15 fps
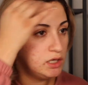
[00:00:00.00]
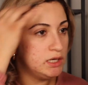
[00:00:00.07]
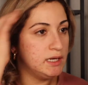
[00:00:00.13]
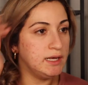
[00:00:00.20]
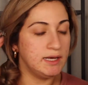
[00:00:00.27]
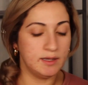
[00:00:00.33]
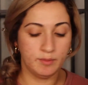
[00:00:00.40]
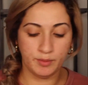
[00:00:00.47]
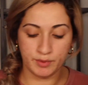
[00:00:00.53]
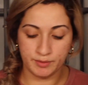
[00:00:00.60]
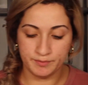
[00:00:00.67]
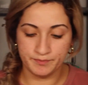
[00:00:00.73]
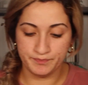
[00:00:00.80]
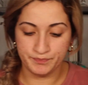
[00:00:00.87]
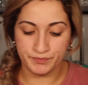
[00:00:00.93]
lip.
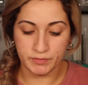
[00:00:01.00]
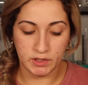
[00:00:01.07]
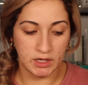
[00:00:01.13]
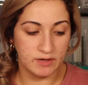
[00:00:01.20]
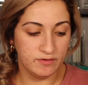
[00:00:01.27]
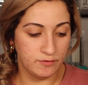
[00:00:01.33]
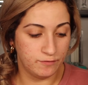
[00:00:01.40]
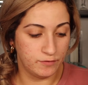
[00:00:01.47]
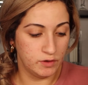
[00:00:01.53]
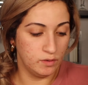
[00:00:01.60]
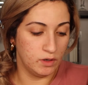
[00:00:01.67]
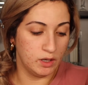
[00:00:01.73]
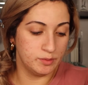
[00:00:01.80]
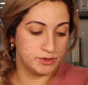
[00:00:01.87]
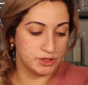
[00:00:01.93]
I have a
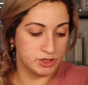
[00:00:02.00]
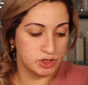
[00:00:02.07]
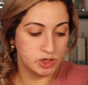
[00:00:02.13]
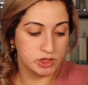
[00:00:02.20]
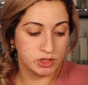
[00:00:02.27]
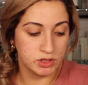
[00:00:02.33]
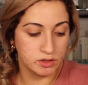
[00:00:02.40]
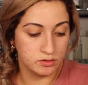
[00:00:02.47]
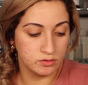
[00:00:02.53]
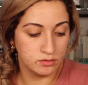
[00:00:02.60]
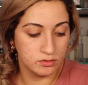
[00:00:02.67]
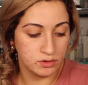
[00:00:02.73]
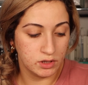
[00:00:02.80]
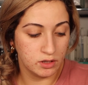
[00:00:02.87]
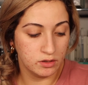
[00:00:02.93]
few options too.
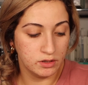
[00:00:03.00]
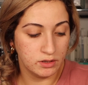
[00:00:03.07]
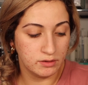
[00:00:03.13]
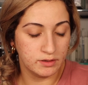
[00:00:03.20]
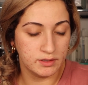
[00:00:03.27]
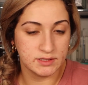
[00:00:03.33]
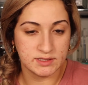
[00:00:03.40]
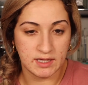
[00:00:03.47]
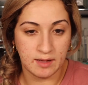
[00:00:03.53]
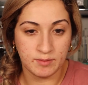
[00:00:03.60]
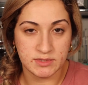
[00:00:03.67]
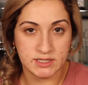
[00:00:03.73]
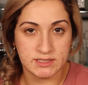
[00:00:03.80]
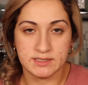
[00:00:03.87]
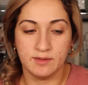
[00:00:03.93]
They all look the same
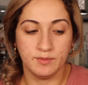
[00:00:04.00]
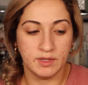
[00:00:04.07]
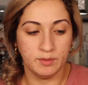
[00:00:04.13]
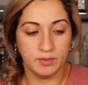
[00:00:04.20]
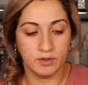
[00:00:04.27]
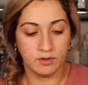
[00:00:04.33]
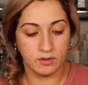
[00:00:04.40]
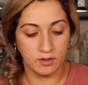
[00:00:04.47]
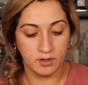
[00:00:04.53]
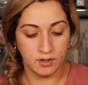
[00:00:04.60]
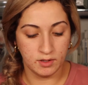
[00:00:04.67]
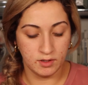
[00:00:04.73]
to some people,